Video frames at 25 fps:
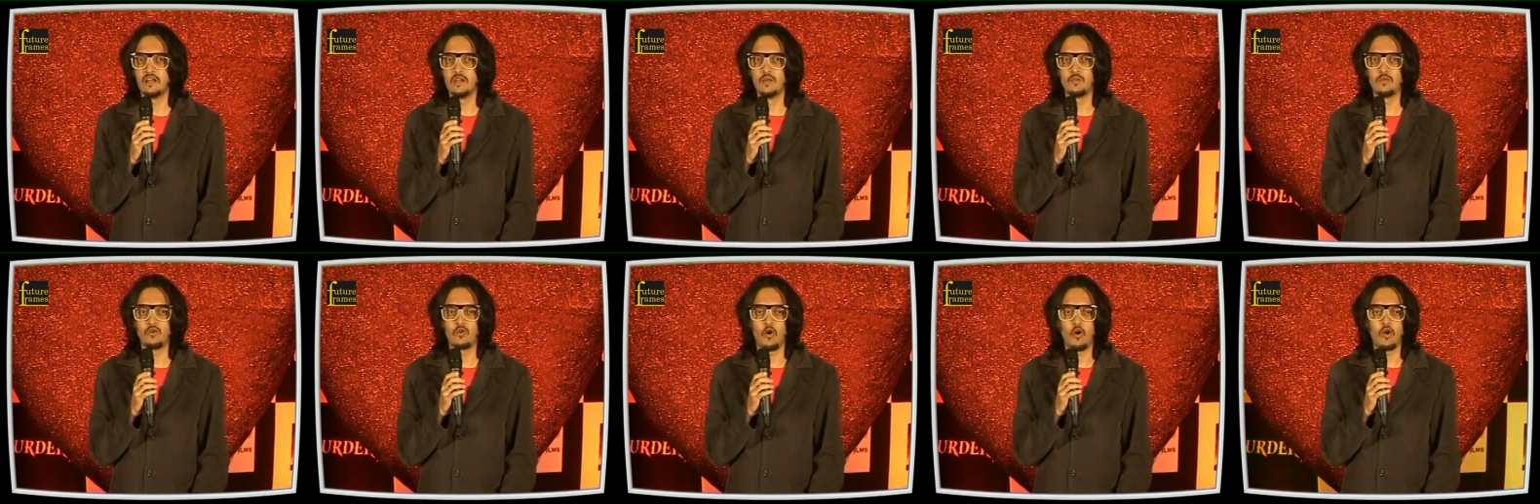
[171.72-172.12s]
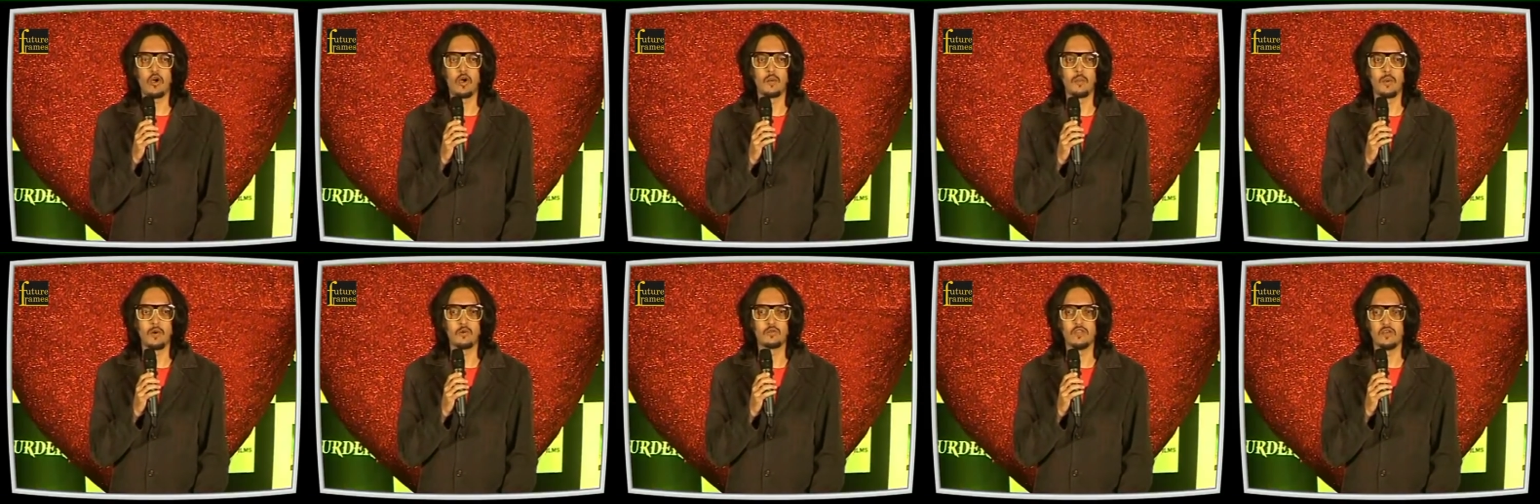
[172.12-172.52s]
seldom
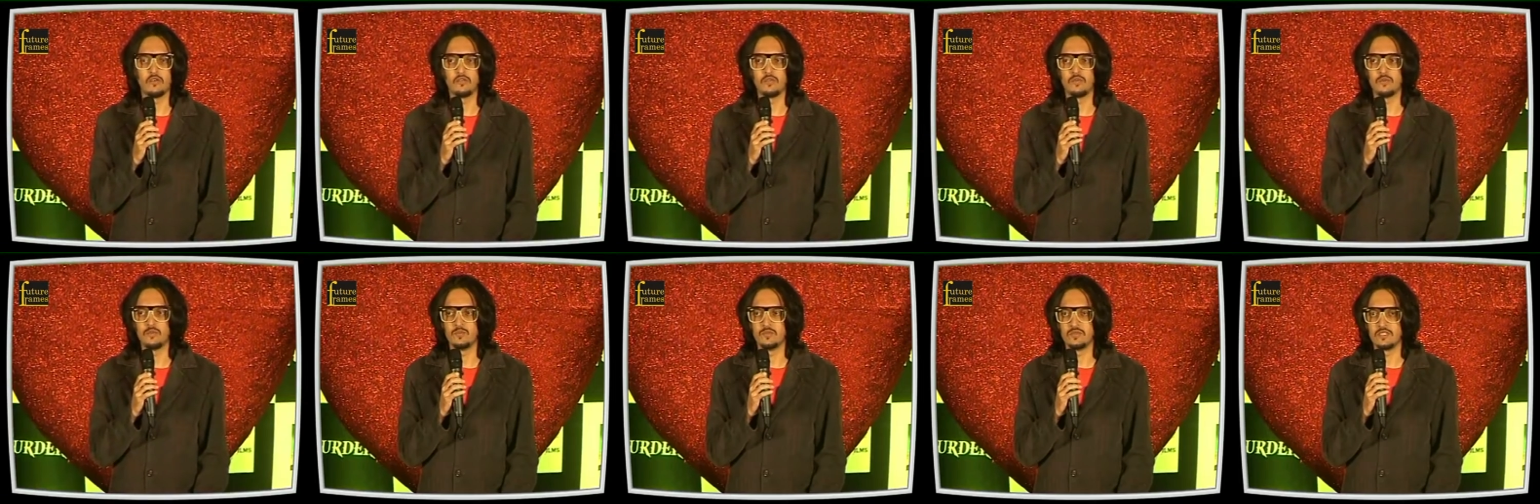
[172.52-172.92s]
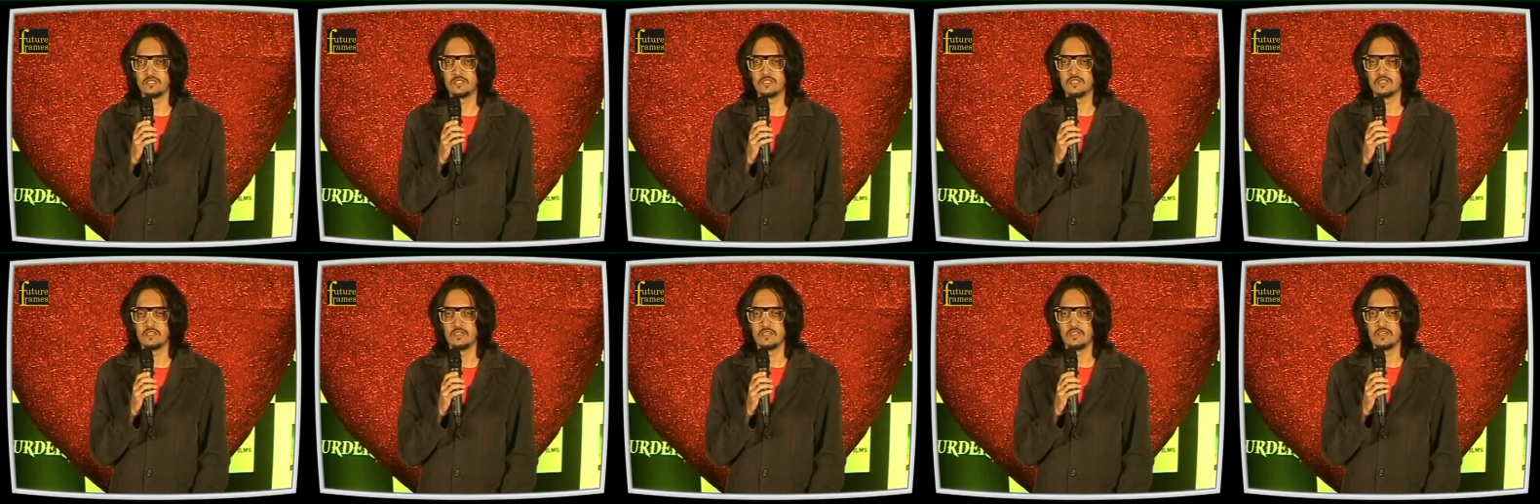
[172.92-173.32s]
talk about their
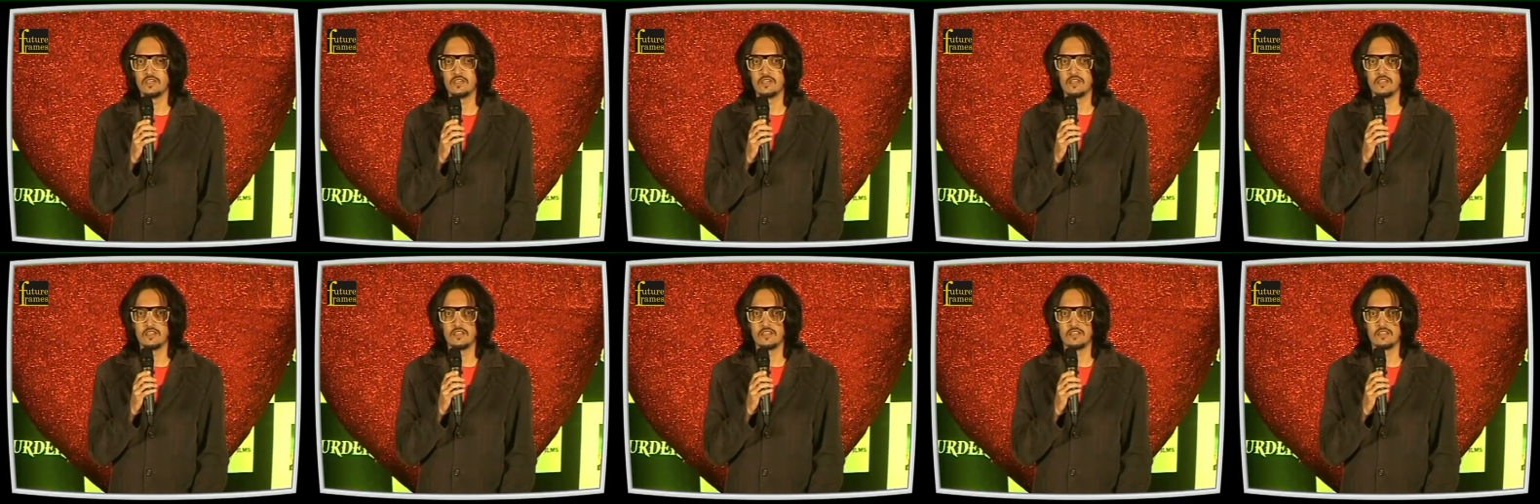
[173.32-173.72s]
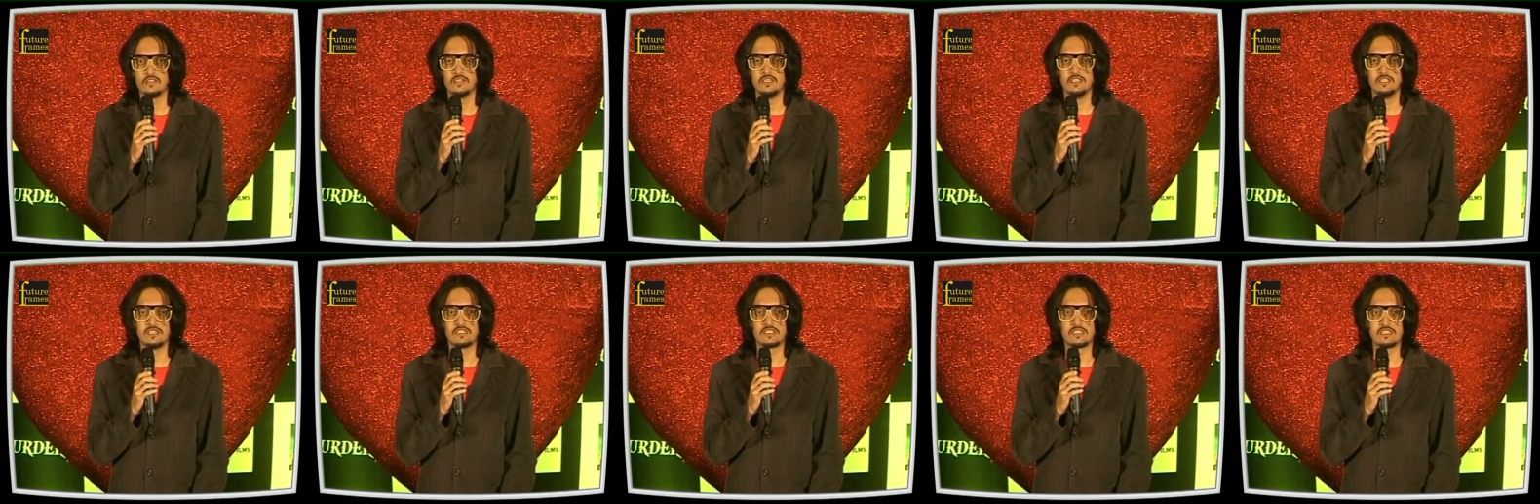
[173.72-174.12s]
films.
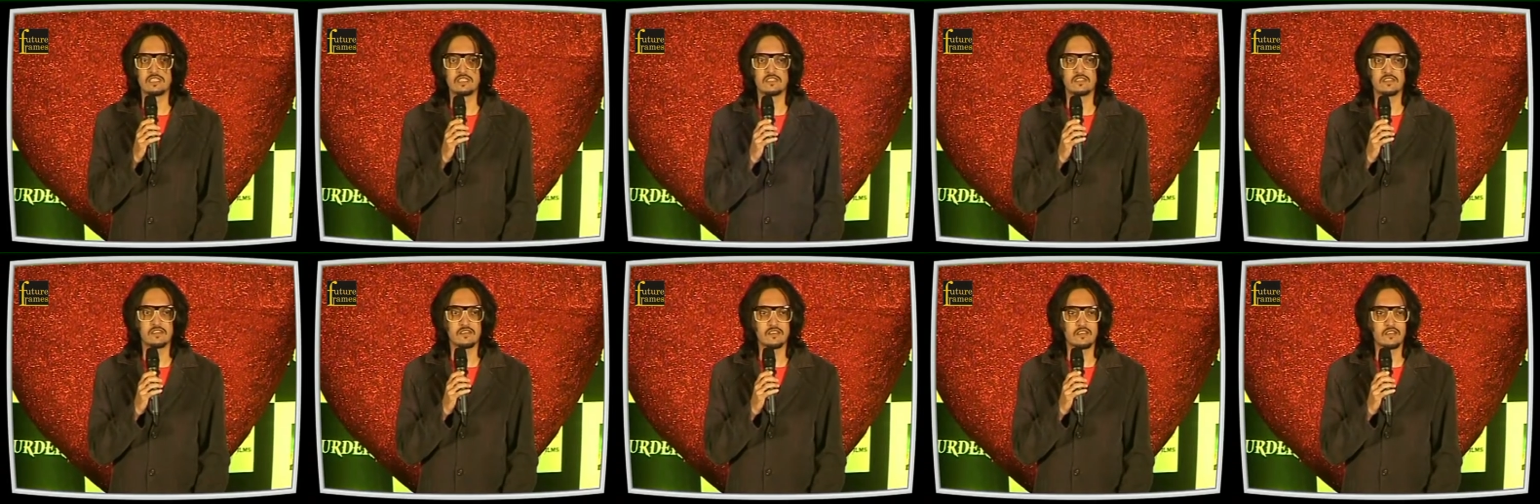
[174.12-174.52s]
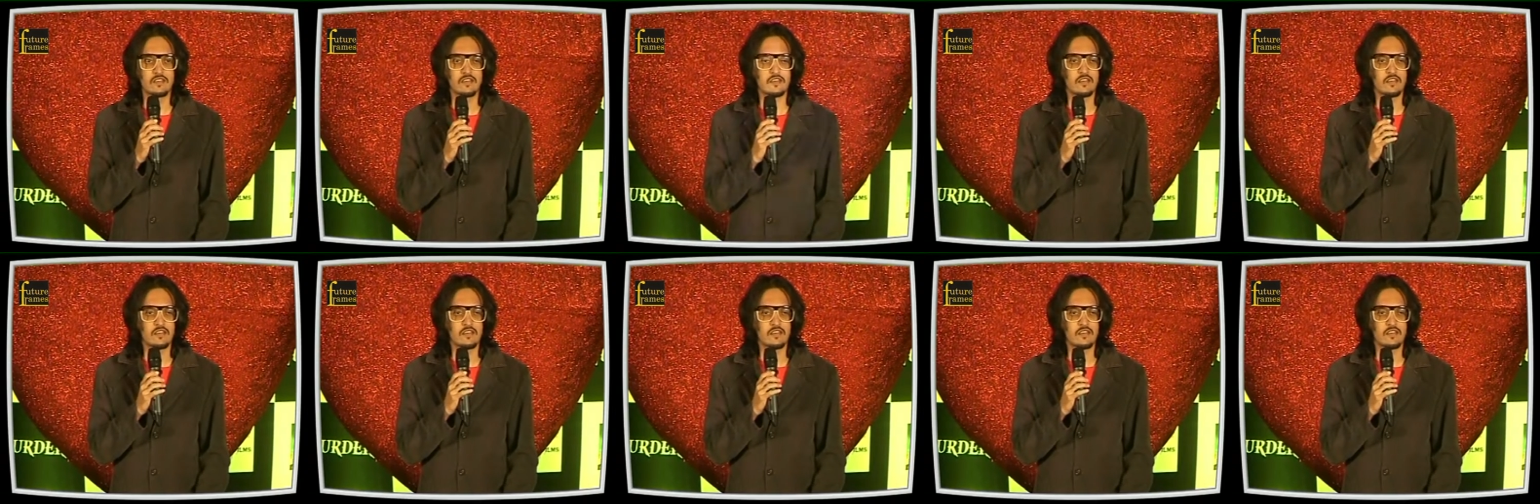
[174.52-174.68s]
They just,